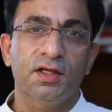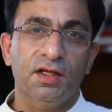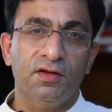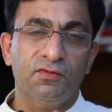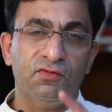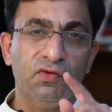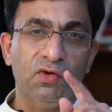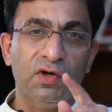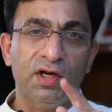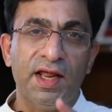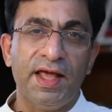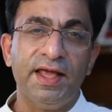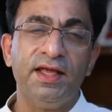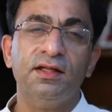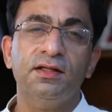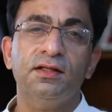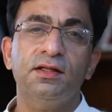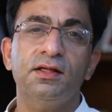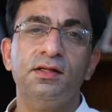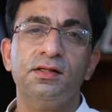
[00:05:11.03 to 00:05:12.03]
If you
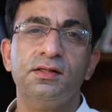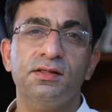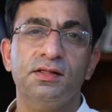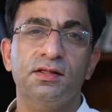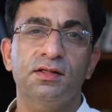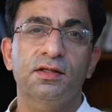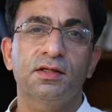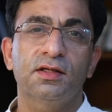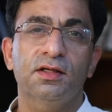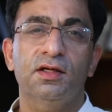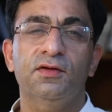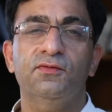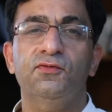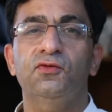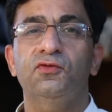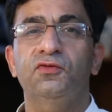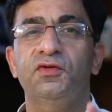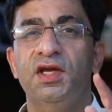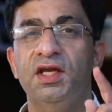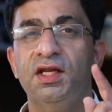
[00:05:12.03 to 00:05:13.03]
like this, if
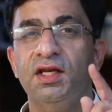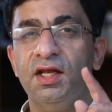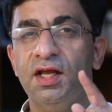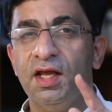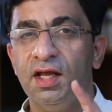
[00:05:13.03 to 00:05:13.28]
you've gained